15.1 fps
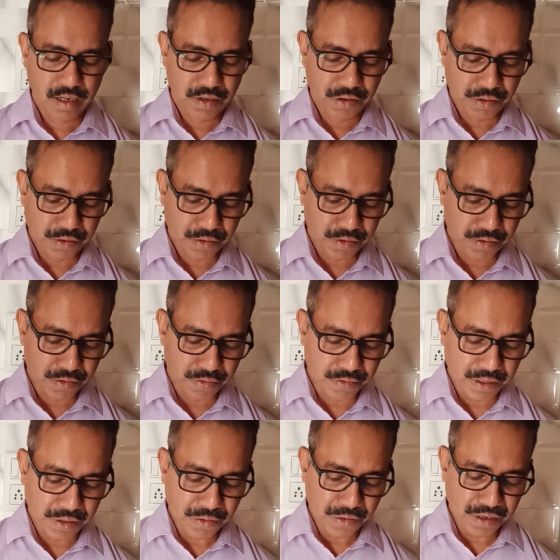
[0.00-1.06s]
So
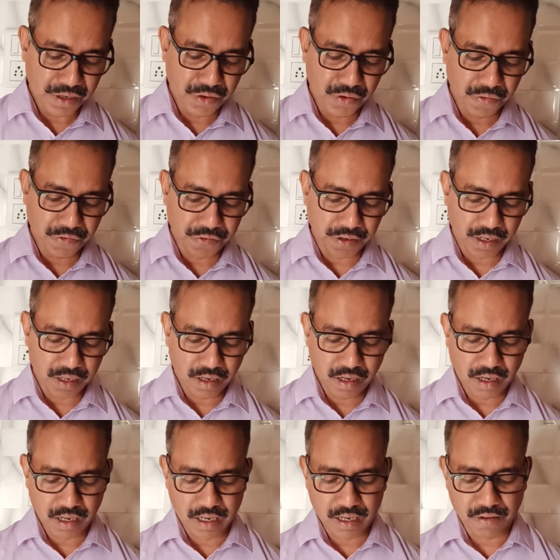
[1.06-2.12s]
we don't need to fear.
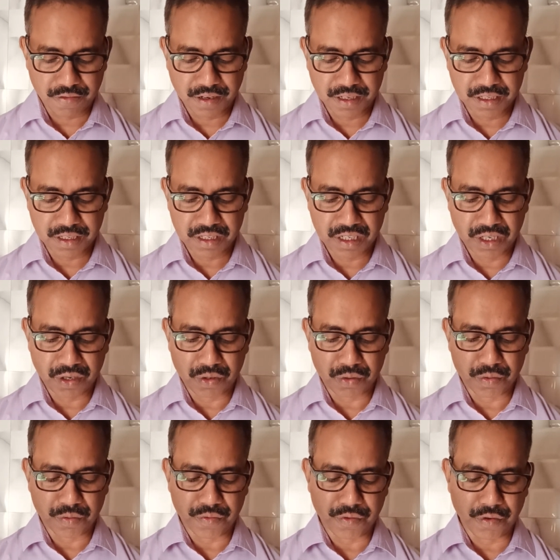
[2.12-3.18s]
We just need
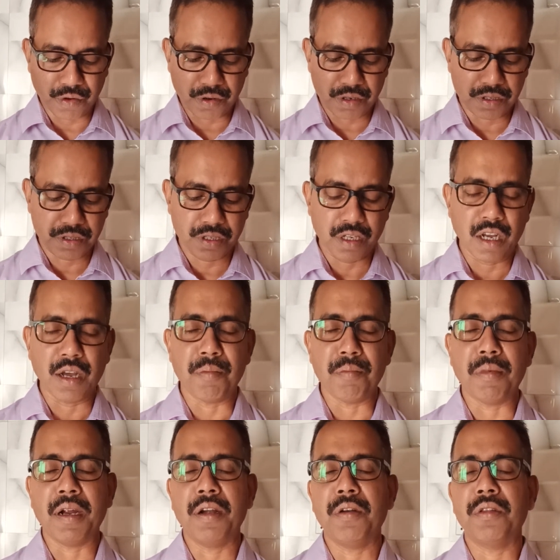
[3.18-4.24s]
to focus our
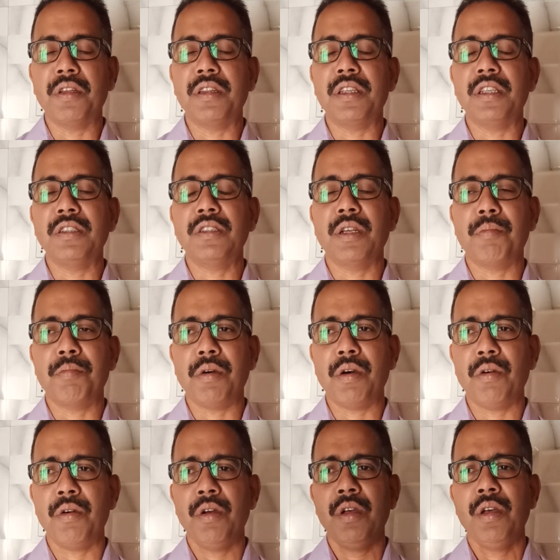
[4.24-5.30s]
mind on the things
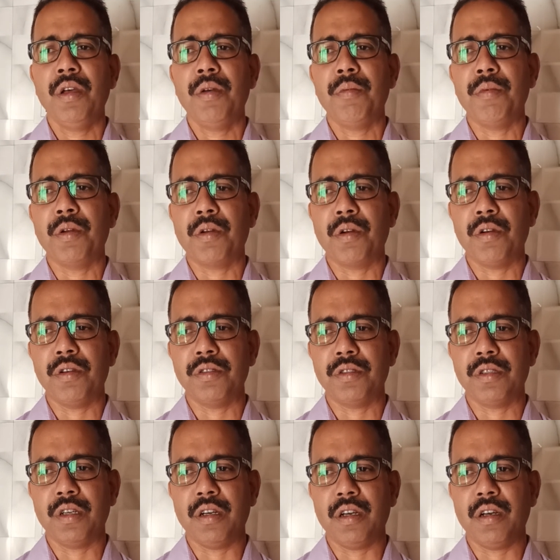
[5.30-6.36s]
above
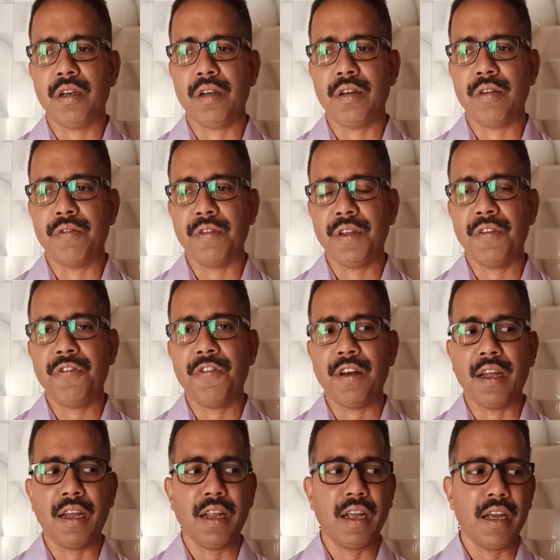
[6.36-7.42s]
because we
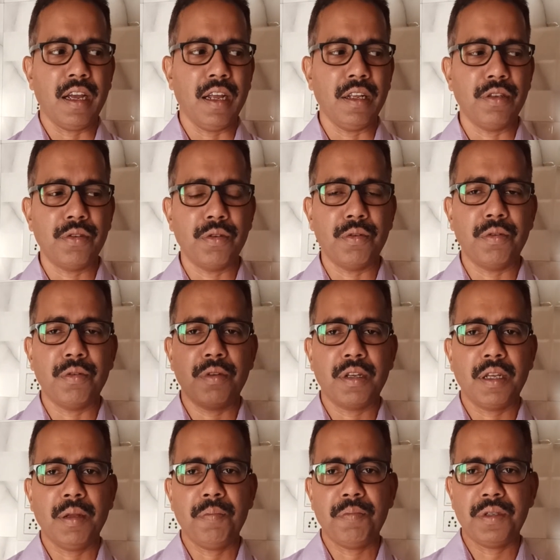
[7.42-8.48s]
fly high. So
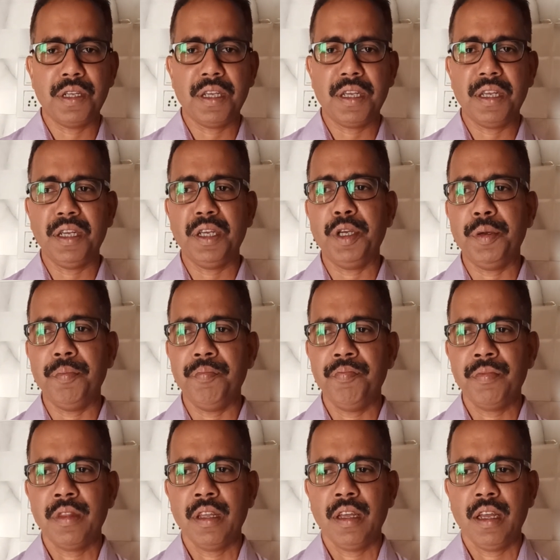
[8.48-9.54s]
keep seeking Him.
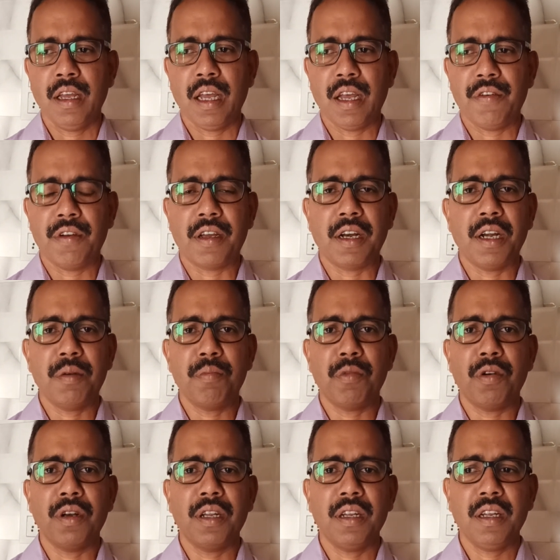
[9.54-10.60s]
Have a great
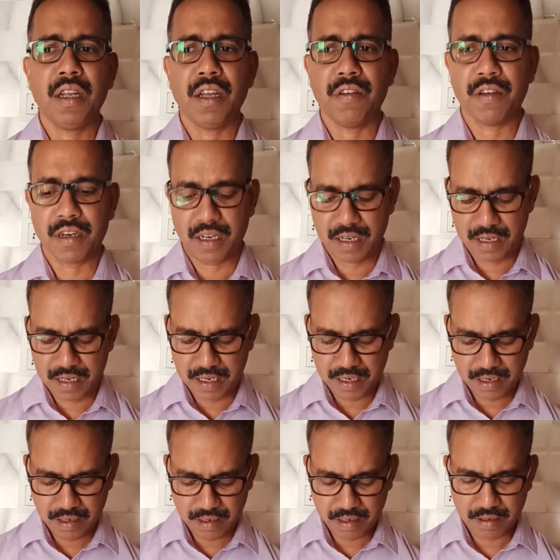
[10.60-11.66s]
morning. Have a great day.